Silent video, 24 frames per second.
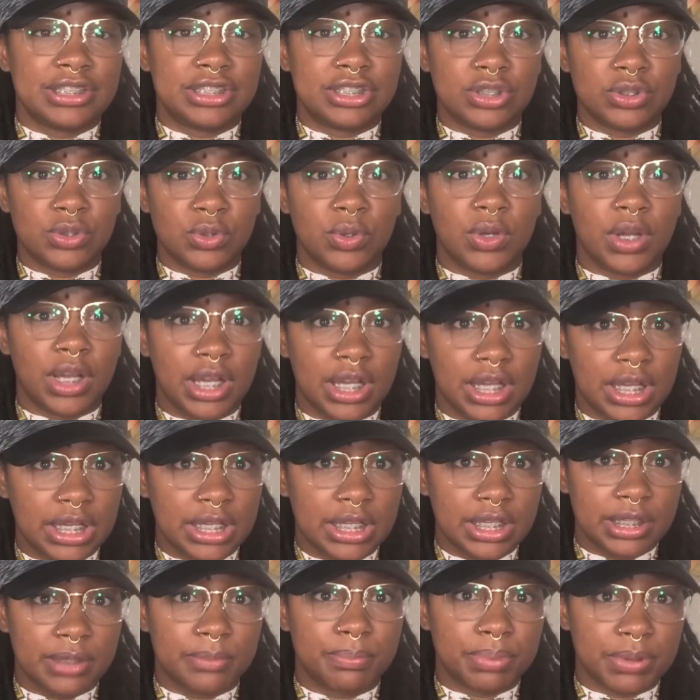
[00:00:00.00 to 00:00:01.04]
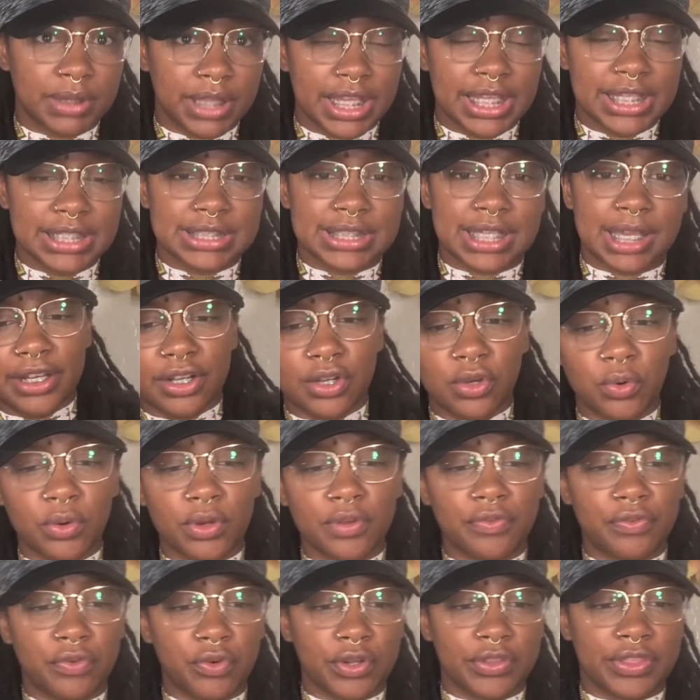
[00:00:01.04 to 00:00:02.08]
to a good place.
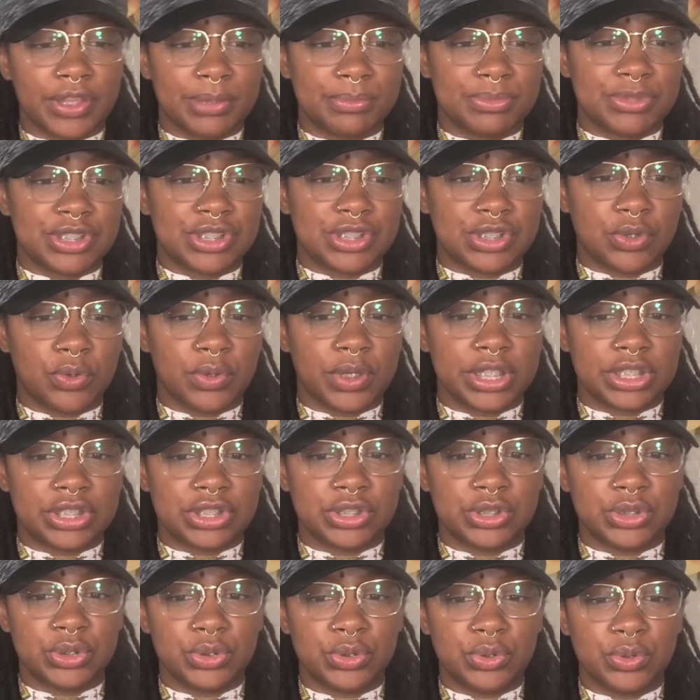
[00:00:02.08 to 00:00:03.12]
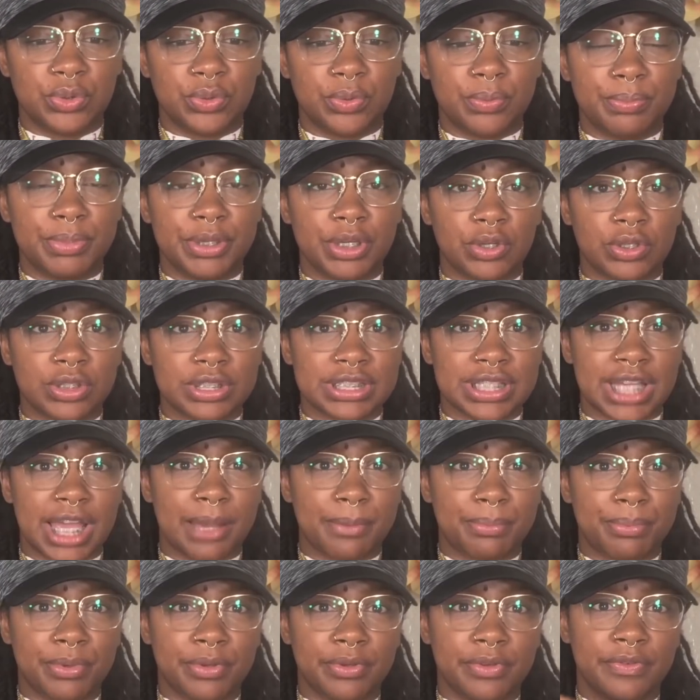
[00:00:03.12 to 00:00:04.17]
Going forth, I'm just going to be on
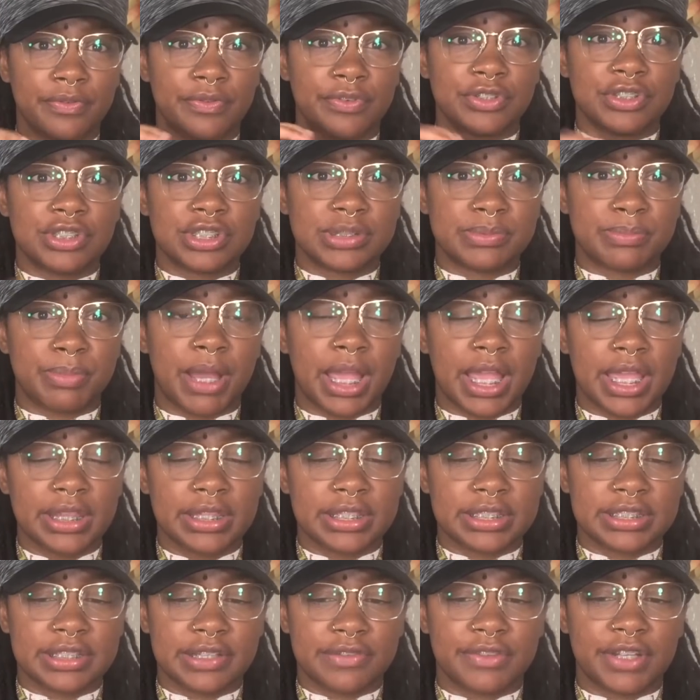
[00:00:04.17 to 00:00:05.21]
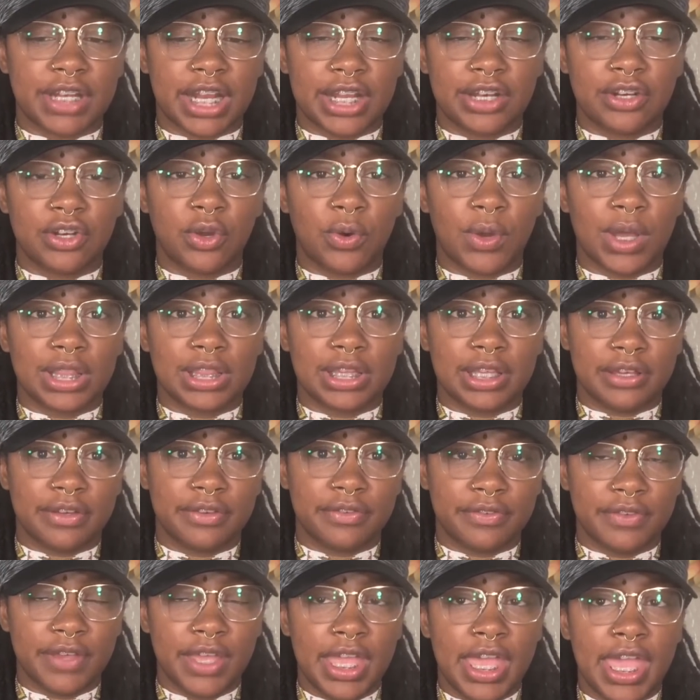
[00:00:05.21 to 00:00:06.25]
top of just buying the stuff that I know I
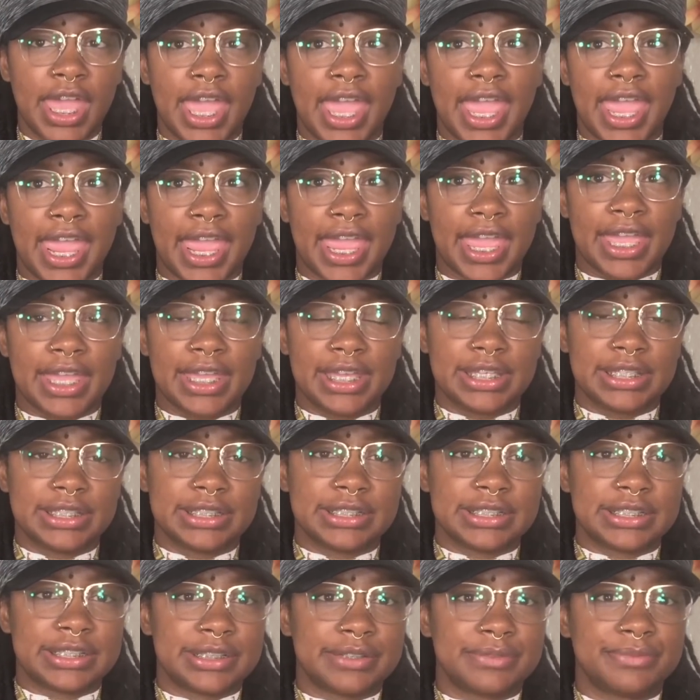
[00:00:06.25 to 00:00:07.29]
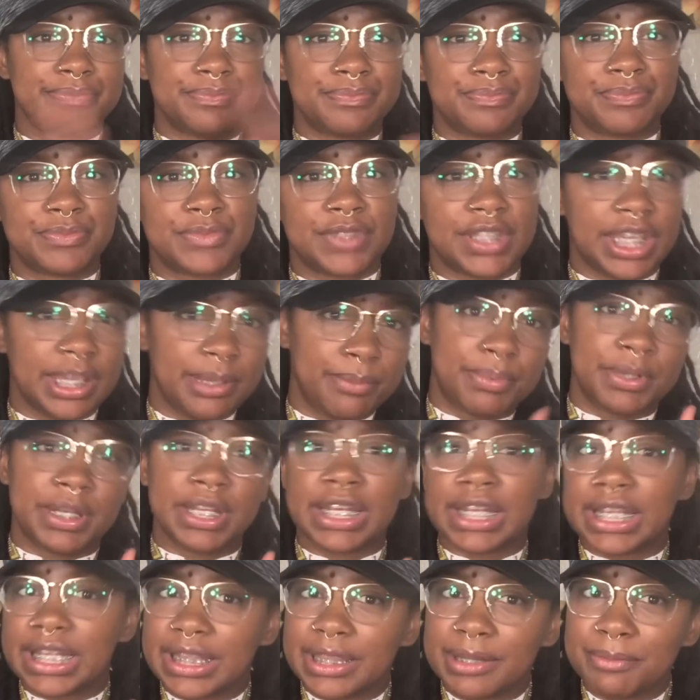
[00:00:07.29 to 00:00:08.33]
love and keeping
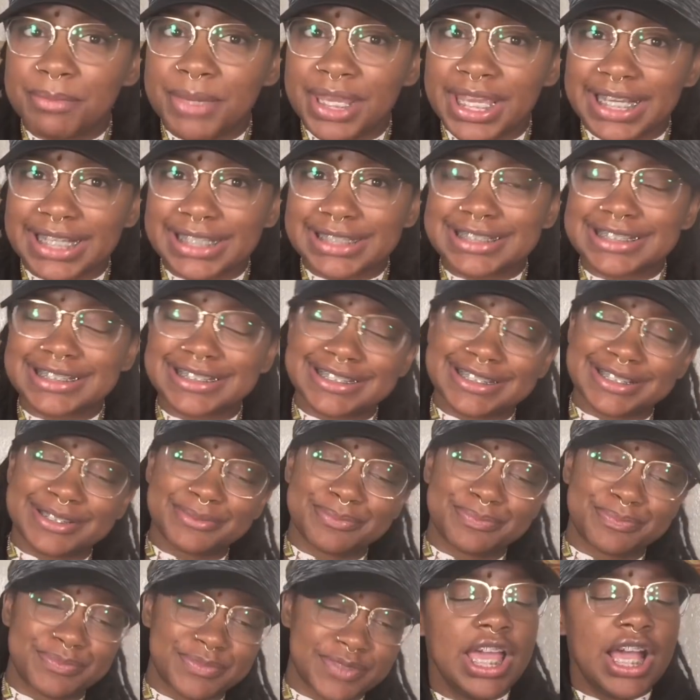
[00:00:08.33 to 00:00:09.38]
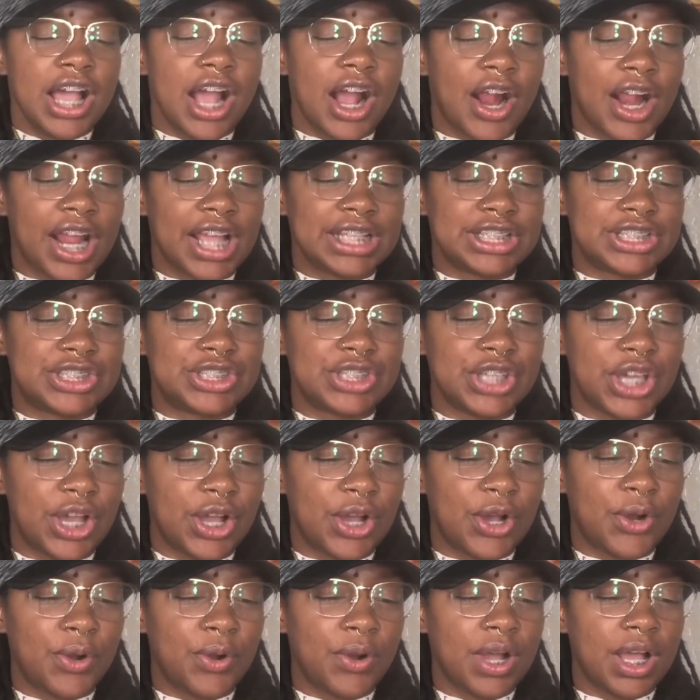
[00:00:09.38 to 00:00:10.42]
it in the mix. All right,
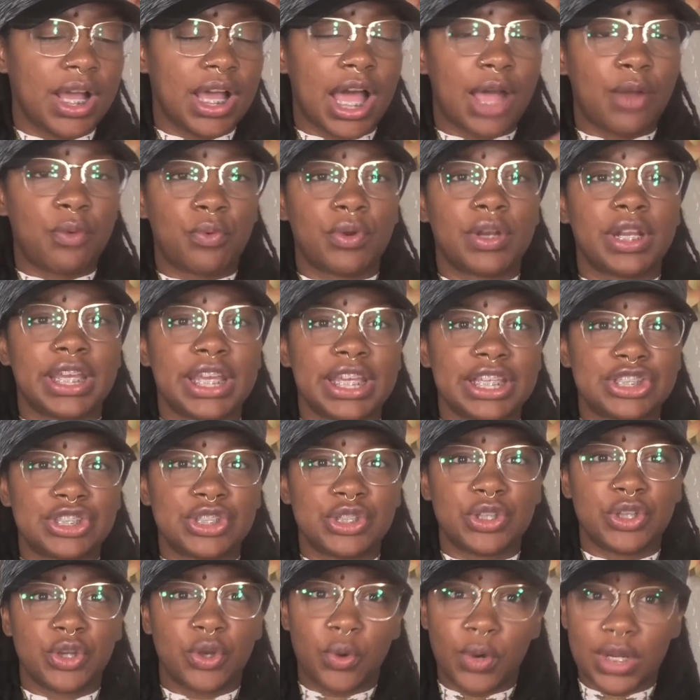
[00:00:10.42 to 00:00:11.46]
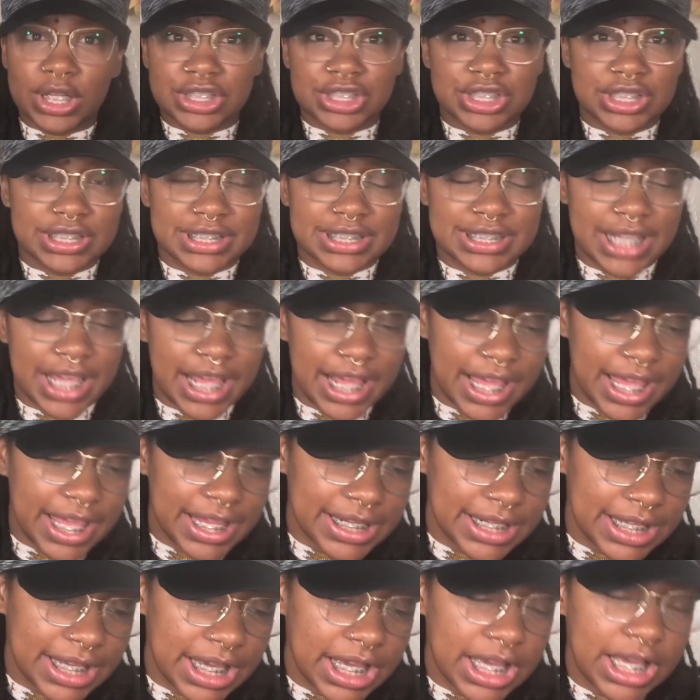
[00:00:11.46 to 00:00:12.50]
so I want to get to the questions that
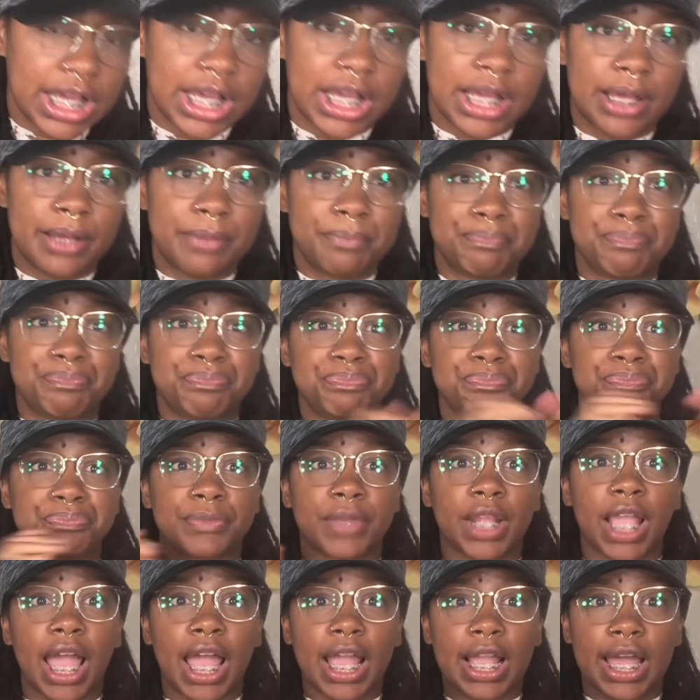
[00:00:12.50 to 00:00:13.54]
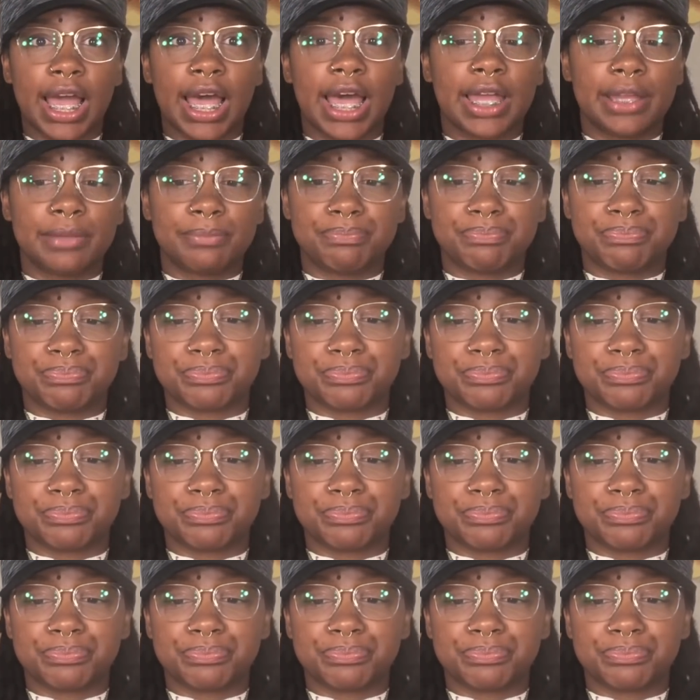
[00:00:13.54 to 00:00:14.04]
I got